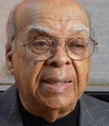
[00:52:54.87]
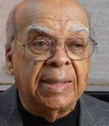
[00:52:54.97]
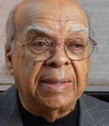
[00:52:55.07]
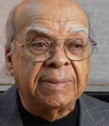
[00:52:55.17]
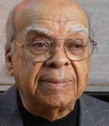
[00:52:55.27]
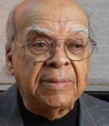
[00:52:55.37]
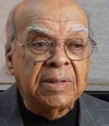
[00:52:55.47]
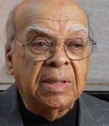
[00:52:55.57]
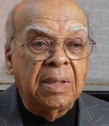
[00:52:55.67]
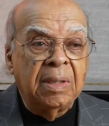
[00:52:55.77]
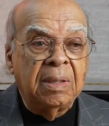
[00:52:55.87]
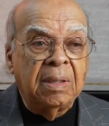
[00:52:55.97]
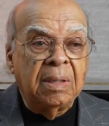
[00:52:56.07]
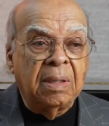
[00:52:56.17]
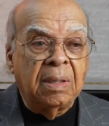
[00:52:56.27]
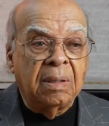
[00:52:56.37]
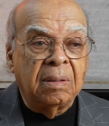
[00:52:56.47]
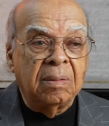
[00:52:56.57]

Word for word: uh, uh,